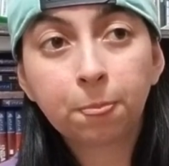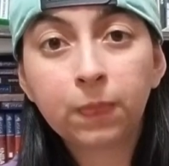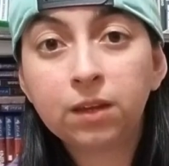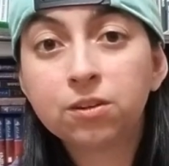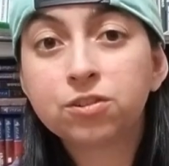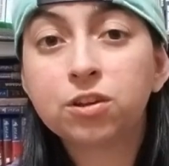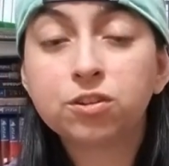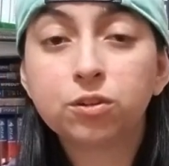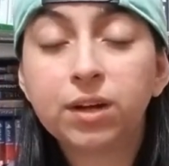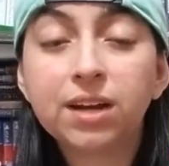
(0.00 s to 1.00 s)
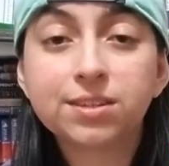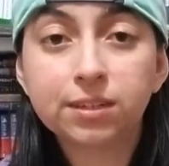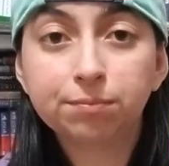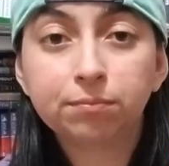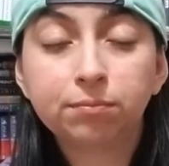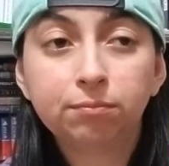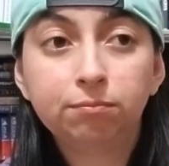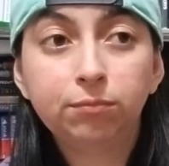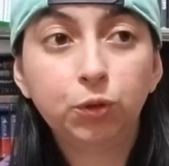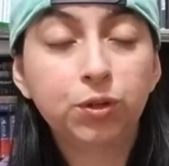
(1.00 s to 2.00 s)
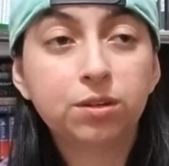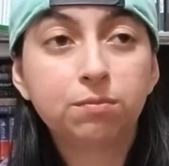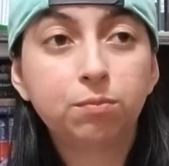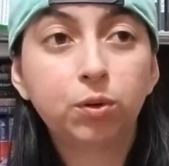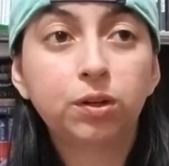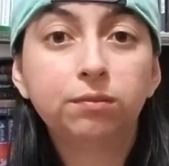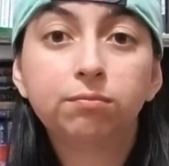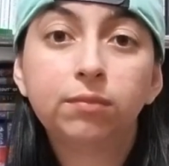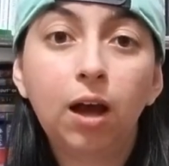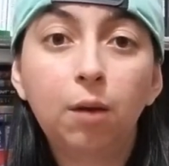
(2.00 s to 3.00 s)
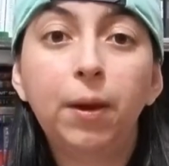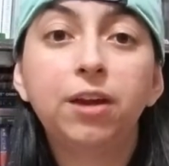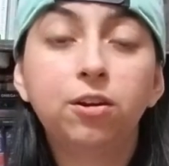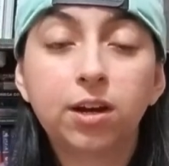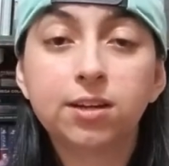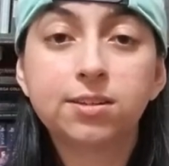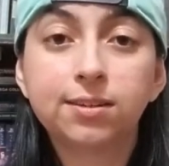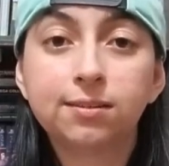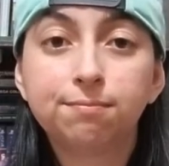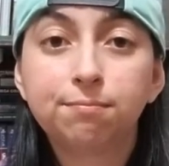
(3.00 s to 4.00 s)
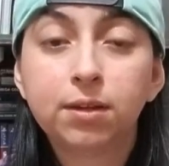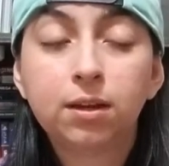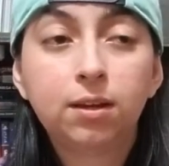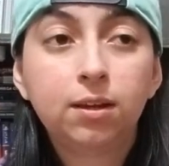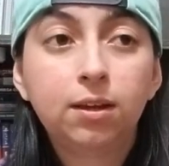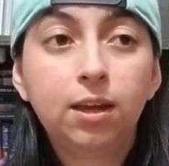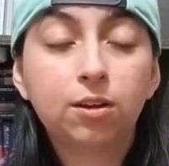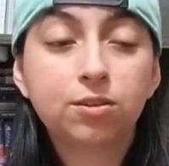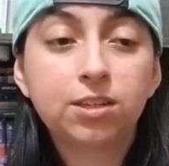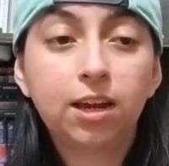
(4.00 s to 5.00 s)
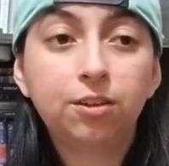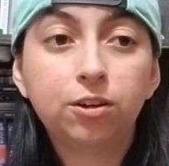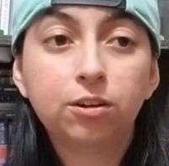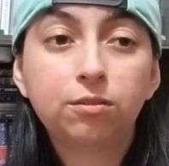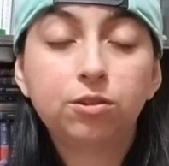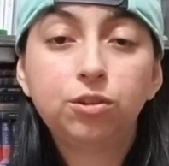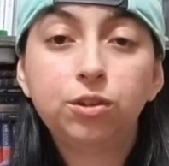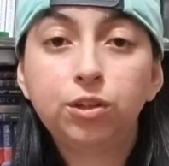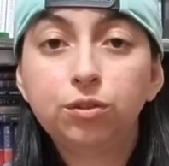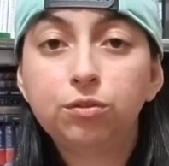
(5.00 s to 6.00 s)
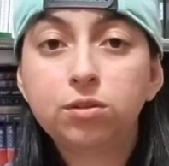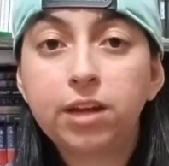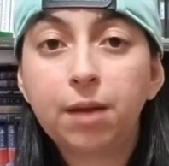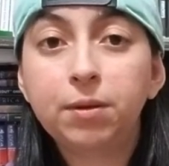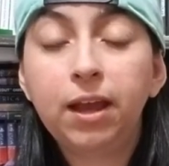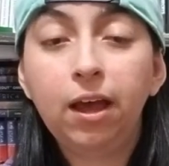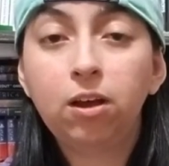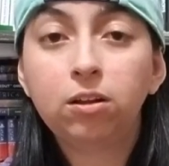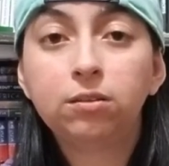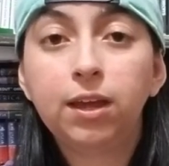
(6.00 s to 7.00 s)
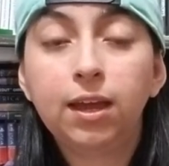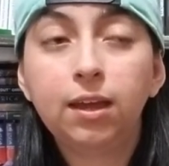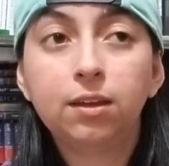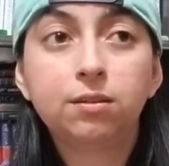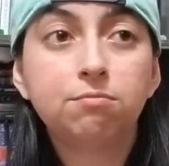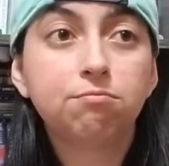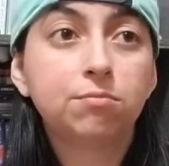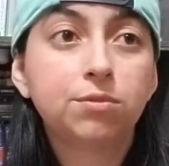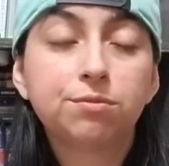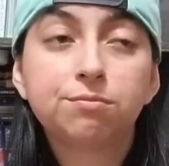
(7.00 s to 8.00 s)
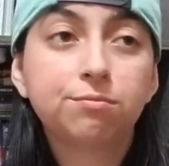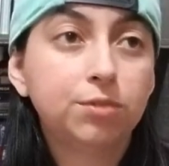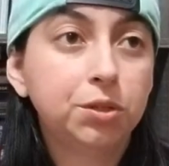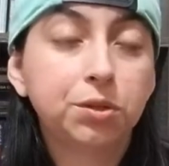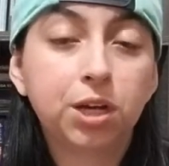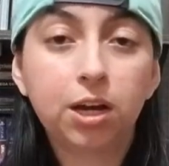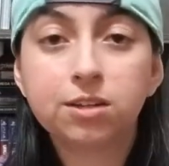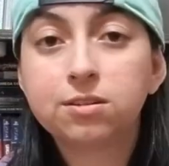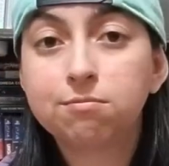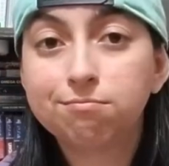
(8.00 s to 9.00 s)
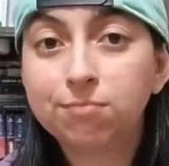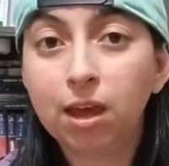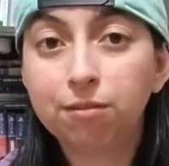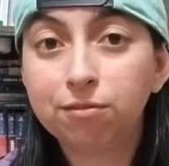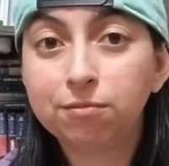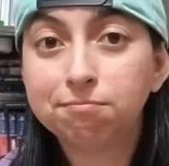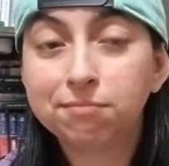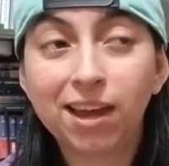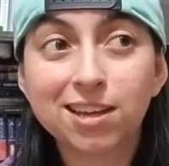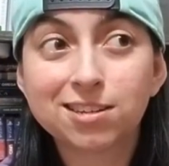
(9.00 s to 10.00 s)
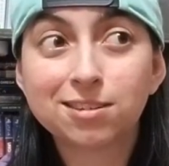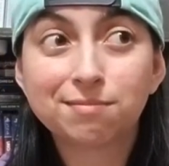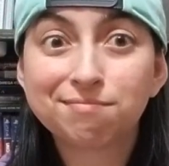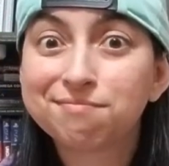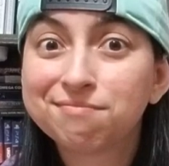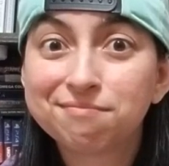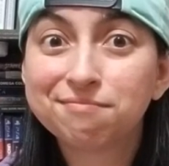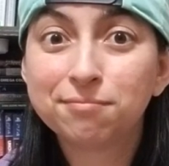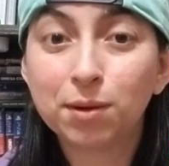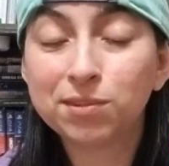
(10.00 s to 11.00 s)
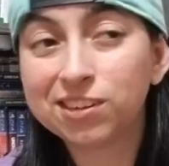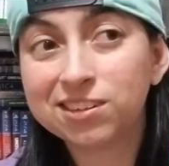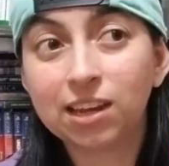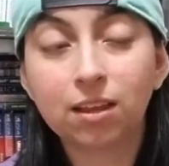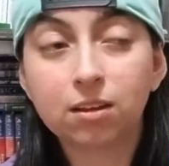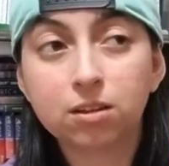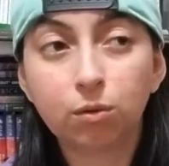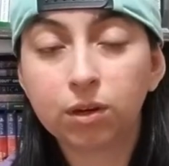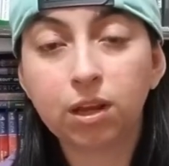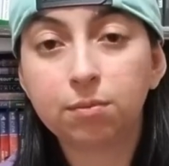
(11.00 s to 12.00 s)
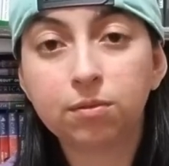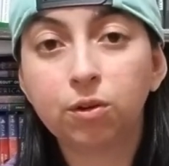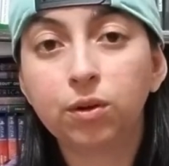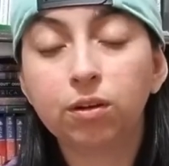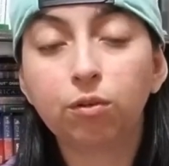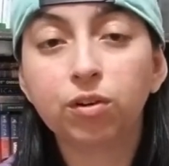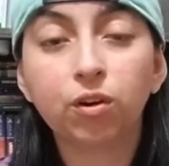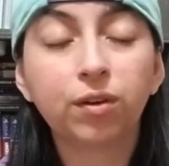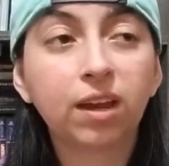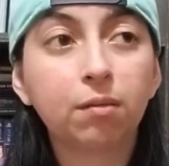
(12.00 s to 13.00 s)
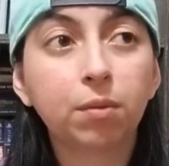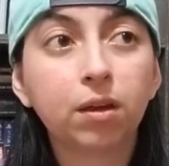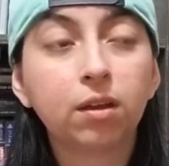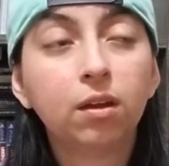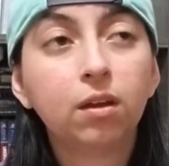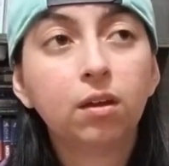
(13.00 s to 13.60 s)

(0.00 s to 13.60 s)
then there's also cussing. You could put how bad you're cussing. It'll say on there, do you use damn and hell, and do you cuss F and S? I'm just going to say that because I don't want to keep doing it over and over again, but